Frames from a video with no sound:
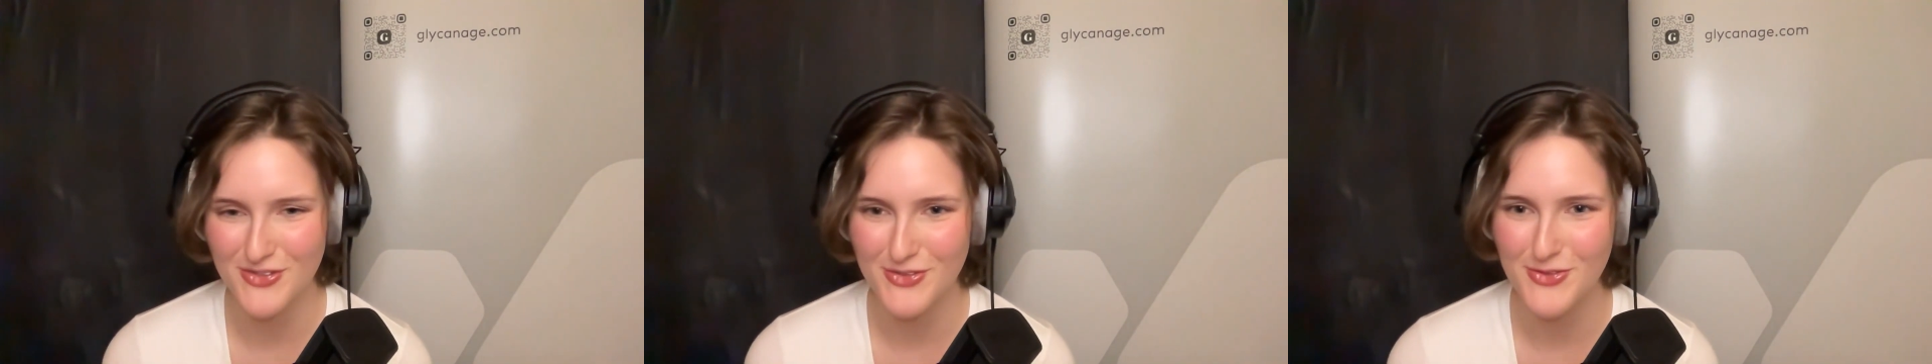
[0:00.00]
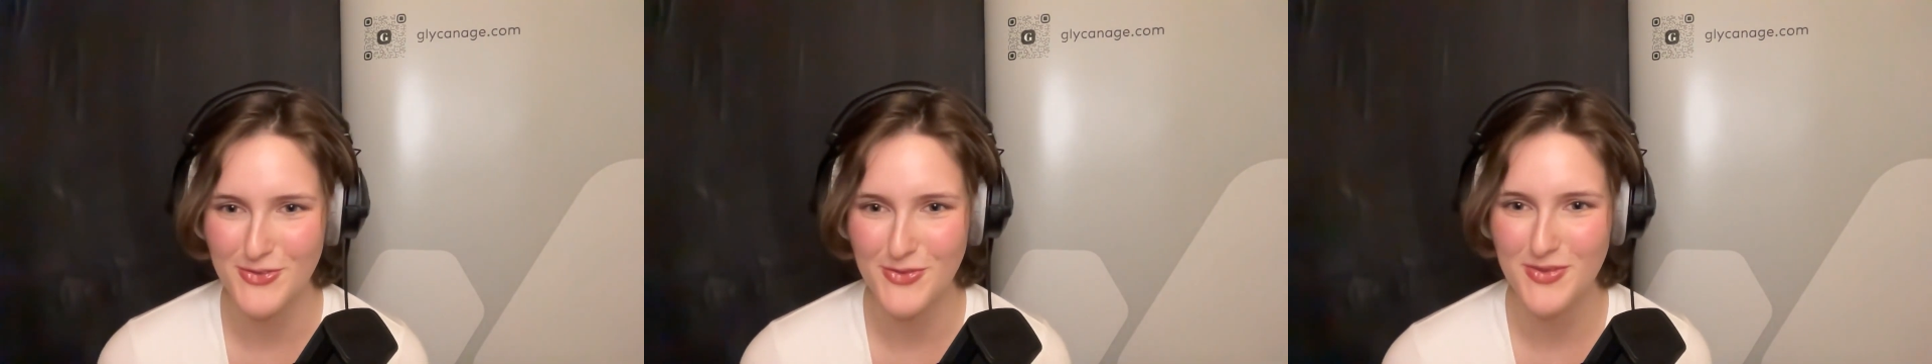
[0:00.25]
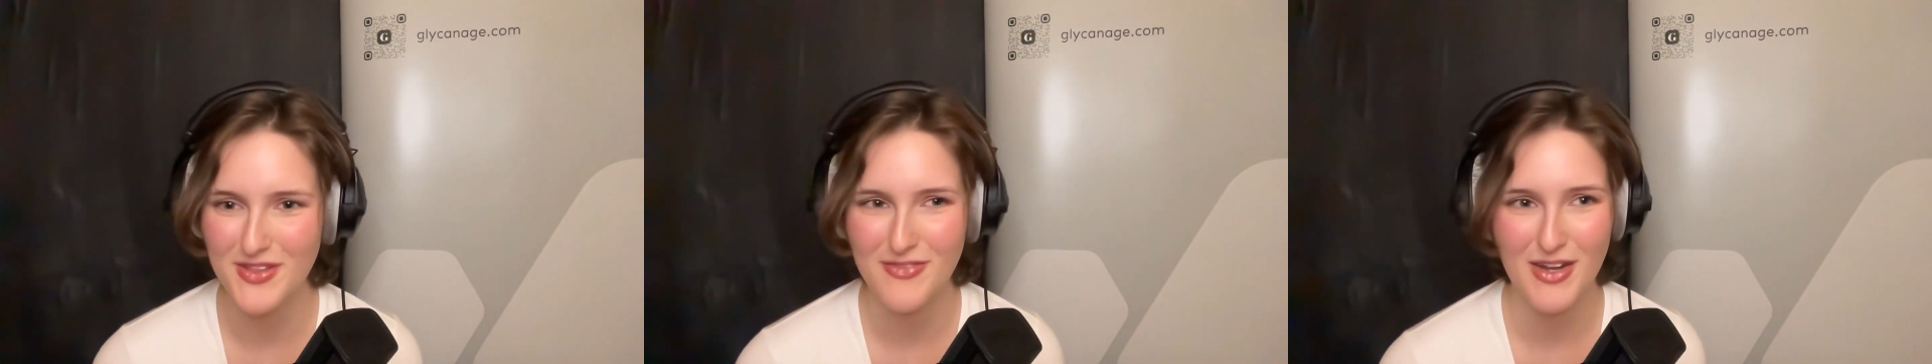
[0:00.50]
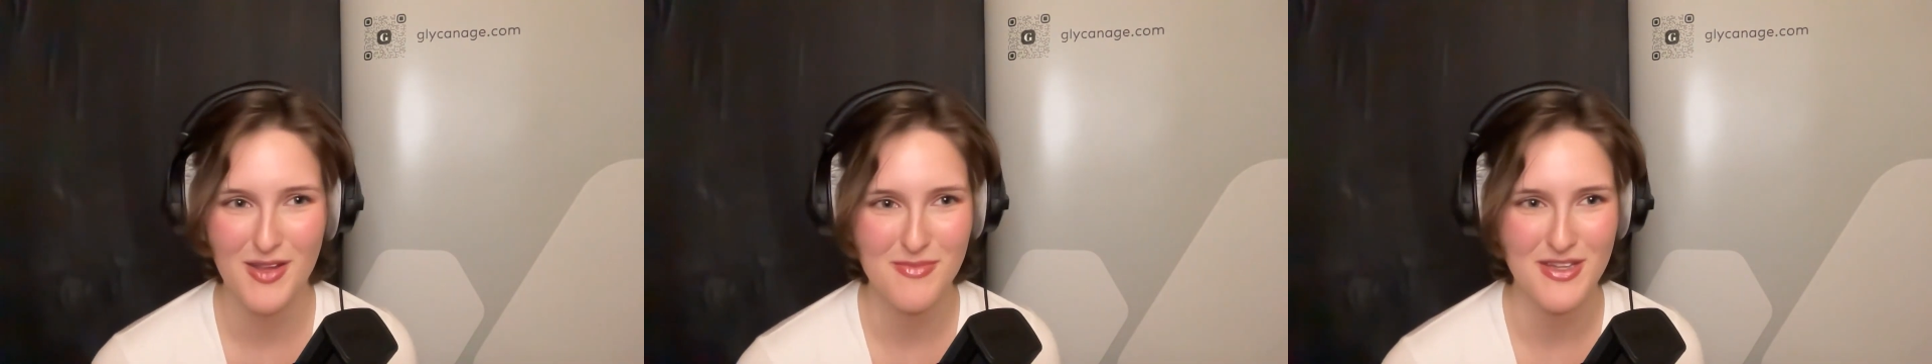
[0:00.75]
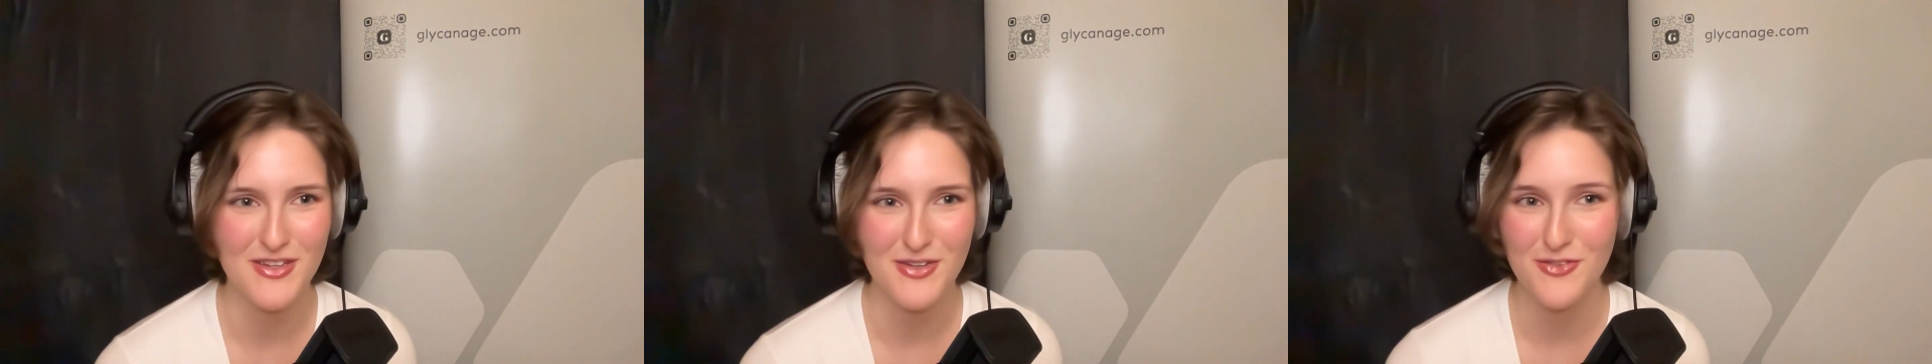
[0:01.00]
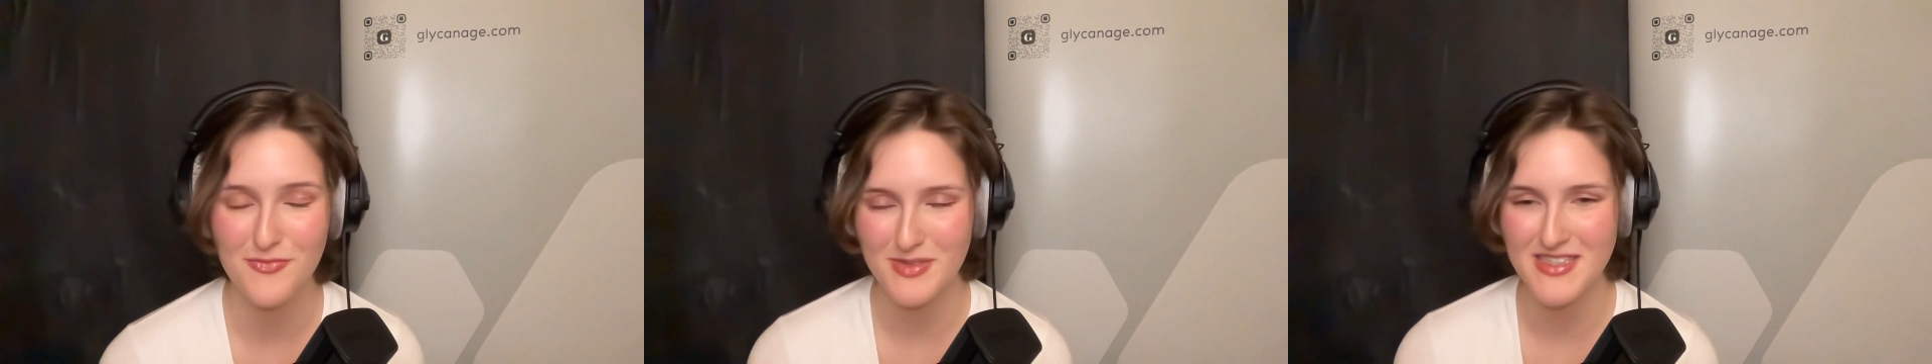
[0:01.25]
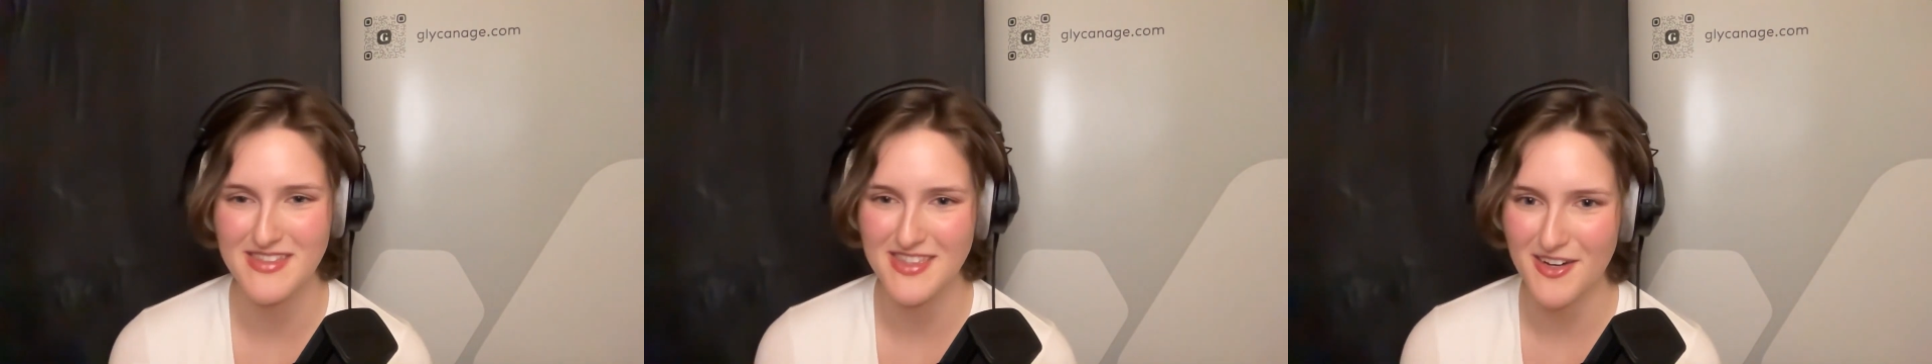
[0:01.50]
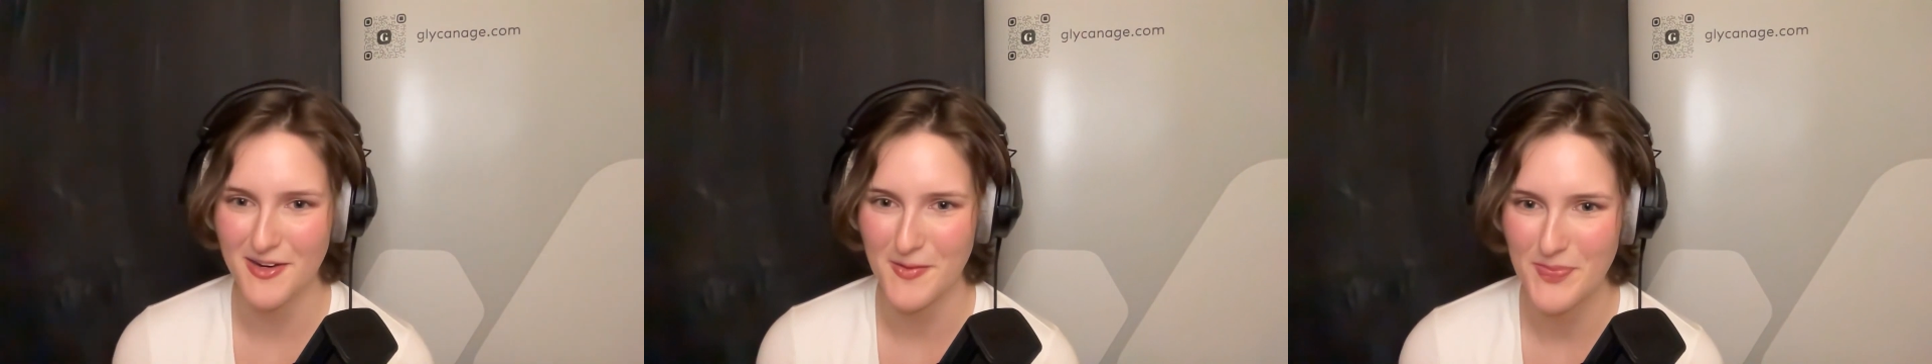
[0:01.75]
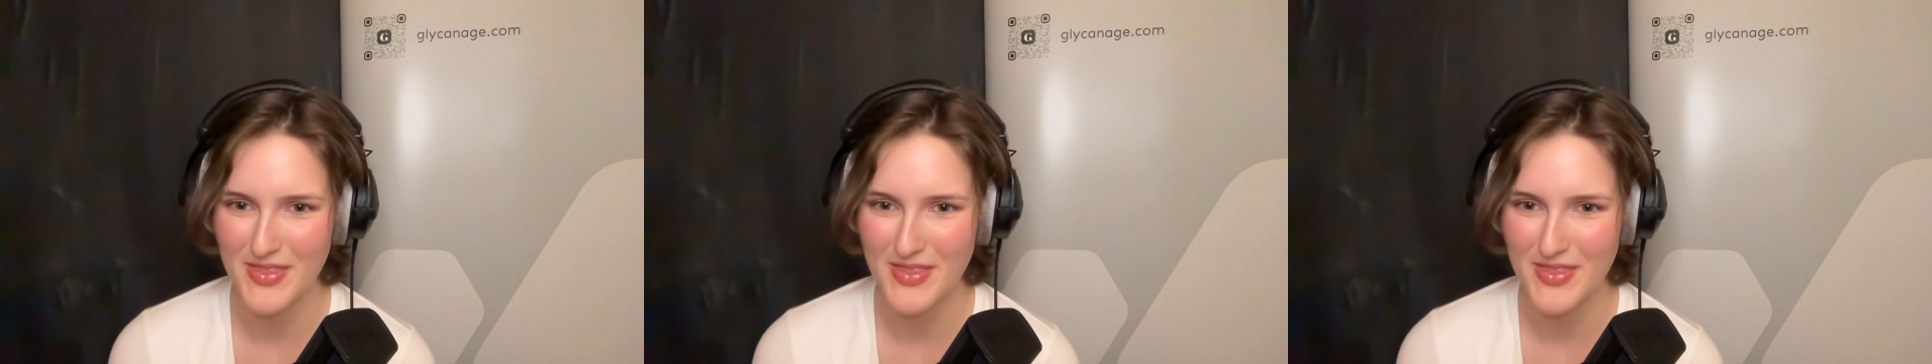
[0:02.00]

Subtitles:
to development of PCR.